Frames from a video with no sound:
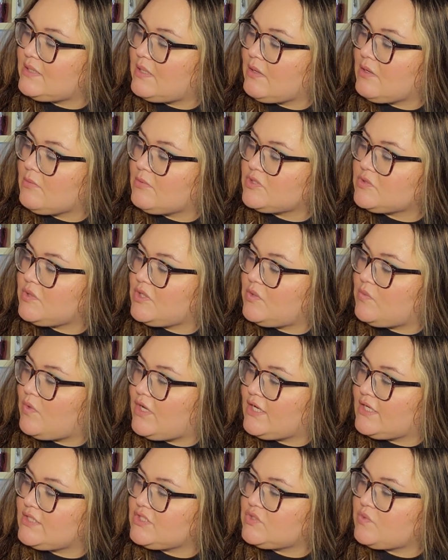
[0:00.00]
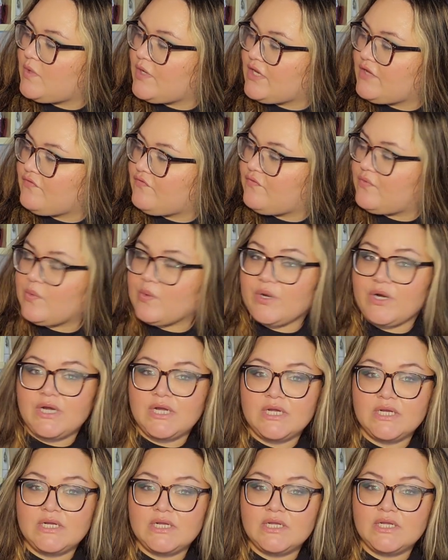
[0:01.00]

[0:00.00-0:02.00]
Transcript: number between 1 and 24.